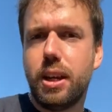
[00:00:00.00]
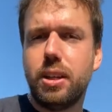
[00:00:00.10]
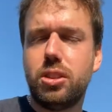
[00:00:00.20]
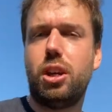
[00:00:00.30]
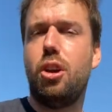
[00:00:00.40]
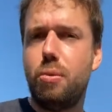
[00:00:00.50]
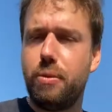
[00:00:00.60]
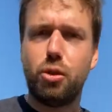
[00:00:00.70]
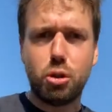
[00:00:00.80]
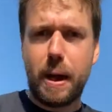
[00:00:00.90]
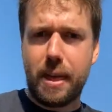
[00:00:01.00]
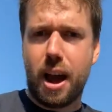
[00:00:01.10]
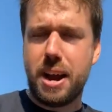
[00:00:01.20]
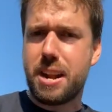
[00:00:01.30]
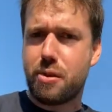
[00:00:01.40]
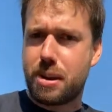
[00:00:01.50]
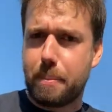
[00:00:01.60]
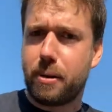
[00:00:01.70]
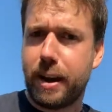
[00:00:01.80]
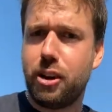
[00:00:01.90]
So we've talked about that idea of
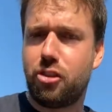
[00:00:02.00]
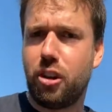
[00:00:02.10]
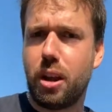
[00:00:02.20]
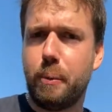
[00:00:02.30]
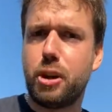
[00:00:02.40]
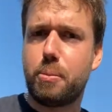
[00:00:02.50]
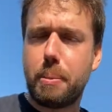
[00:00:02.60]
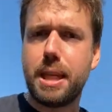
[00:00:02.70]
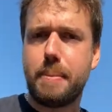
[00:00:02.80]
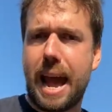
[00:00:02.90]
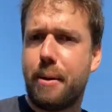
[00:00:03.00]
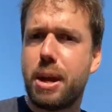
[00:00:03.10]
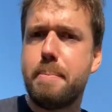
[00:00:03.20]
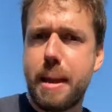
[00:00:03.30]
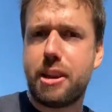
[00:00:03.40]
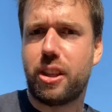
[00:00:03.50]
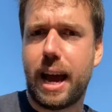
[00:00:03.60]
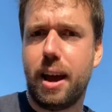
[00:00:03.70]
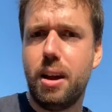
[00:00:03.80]
deprivation, and we should probably think about how we can measure that.